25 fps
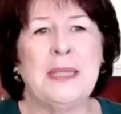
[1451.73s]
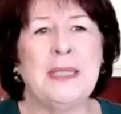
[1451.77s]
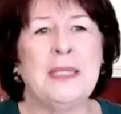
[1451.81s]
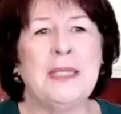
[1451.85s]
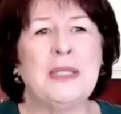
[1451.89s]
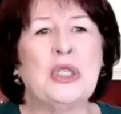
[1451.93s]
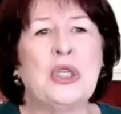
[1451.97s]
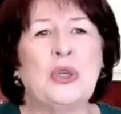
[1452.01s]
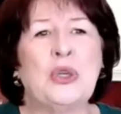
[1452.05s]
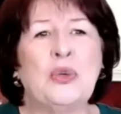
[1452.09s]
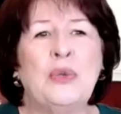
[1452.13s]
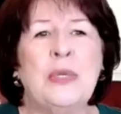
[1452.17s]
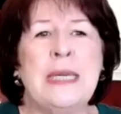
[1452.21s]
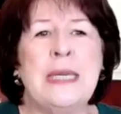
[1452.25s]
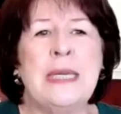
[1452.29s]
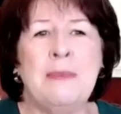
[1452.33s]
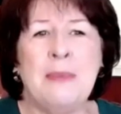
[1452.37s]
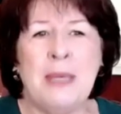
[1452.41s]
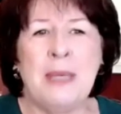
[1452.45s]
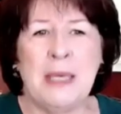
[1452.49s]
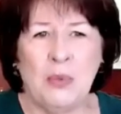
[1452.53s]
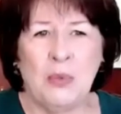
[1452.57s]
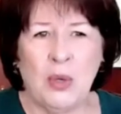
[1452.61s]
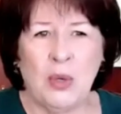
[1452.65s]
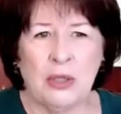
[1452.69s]
this
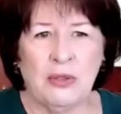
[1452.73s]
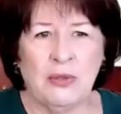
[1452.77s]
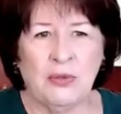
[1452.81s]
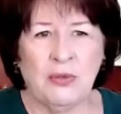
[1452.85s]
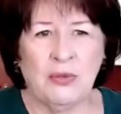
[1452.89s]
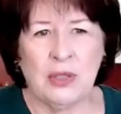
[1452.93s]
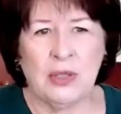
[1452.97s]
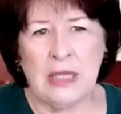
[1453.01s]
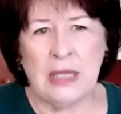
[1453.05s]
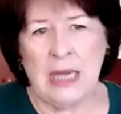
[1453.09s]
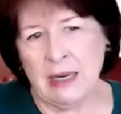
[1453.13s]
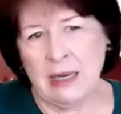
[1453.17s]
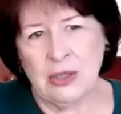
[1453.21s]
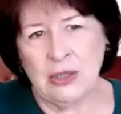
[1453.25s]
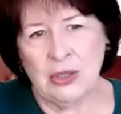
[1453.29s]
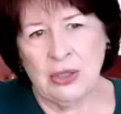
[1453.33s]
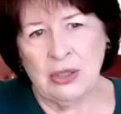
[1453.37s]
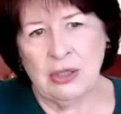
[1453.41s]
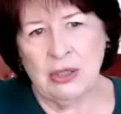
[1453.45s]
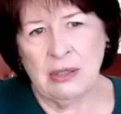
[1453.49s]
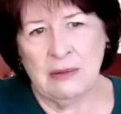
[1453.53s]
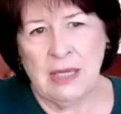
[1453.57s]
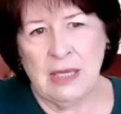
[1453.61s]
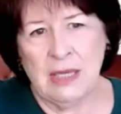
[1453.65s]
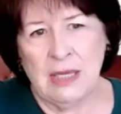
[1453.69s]
creamy, wonderful
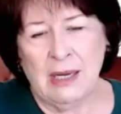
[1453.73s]
texture